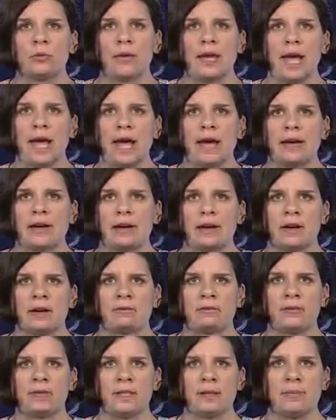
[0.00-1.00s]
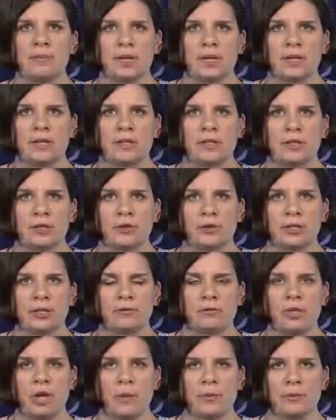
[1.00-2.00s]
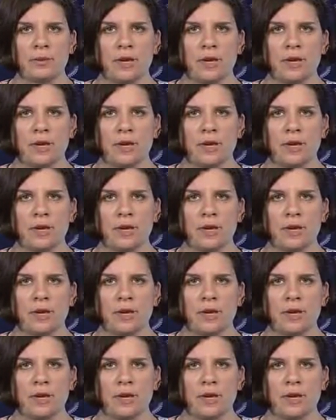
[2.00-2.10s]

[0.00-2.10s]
we had a really big surge of jobs.